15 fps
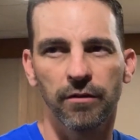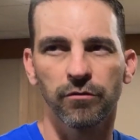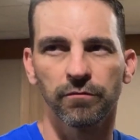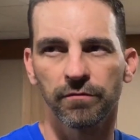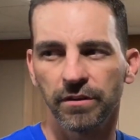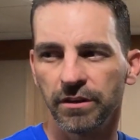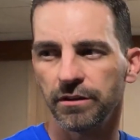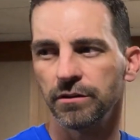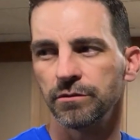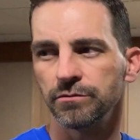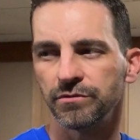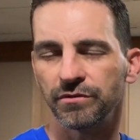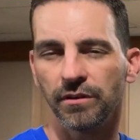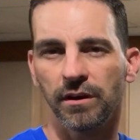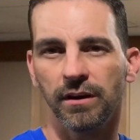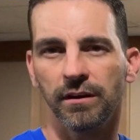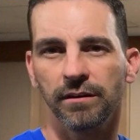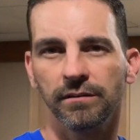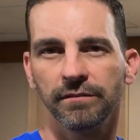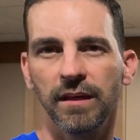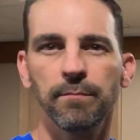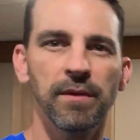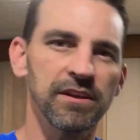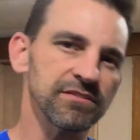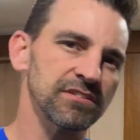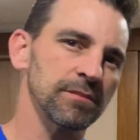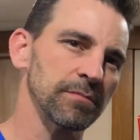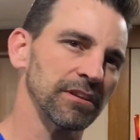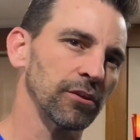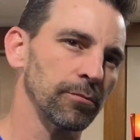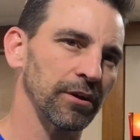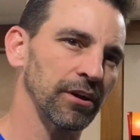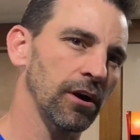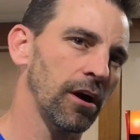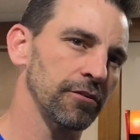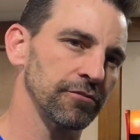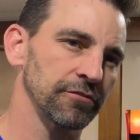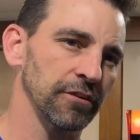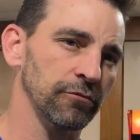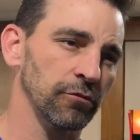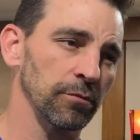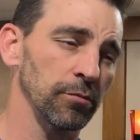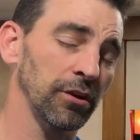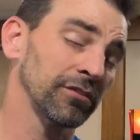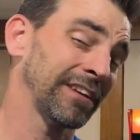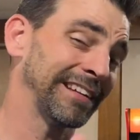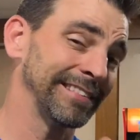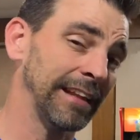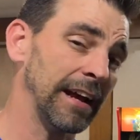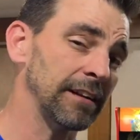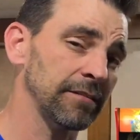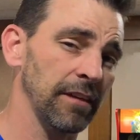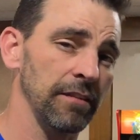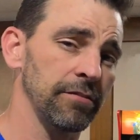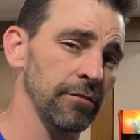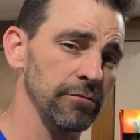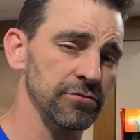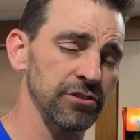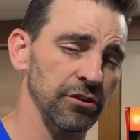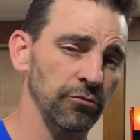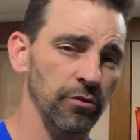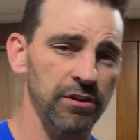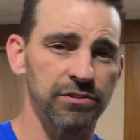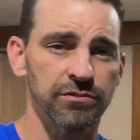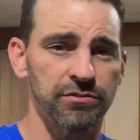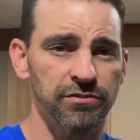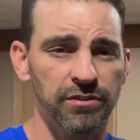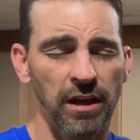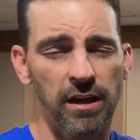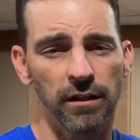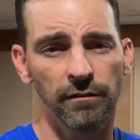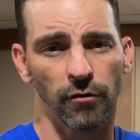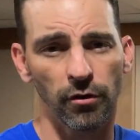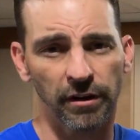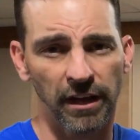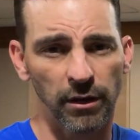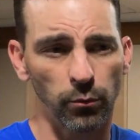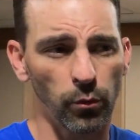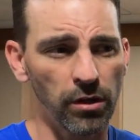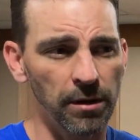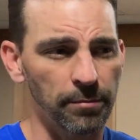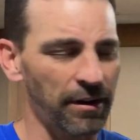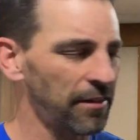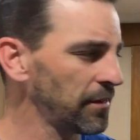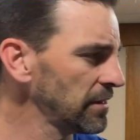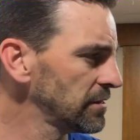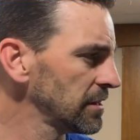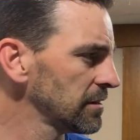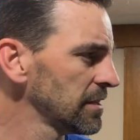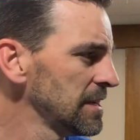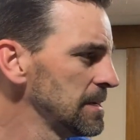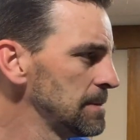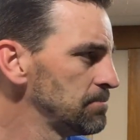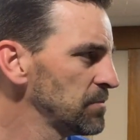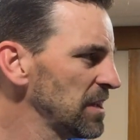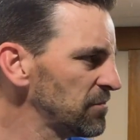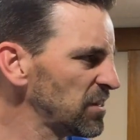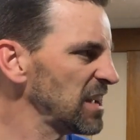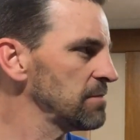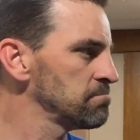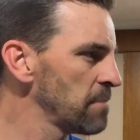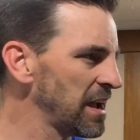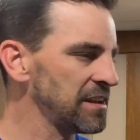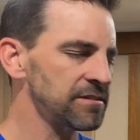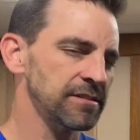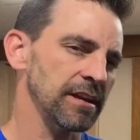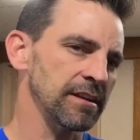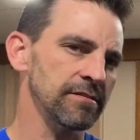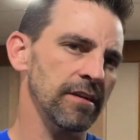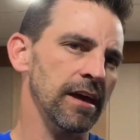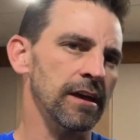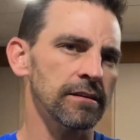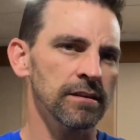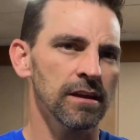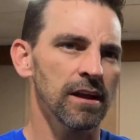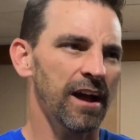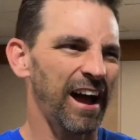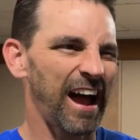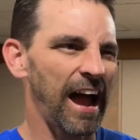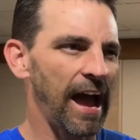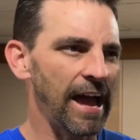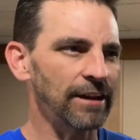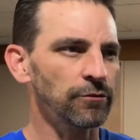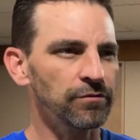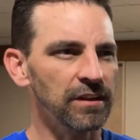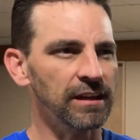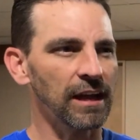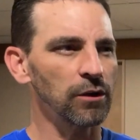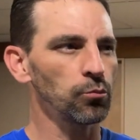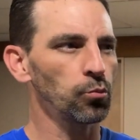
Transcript: other videos, that may seem a little bit contradictory because I like that 3rd generation style of Arcade1up. And I think that if they maintain that, I don't think I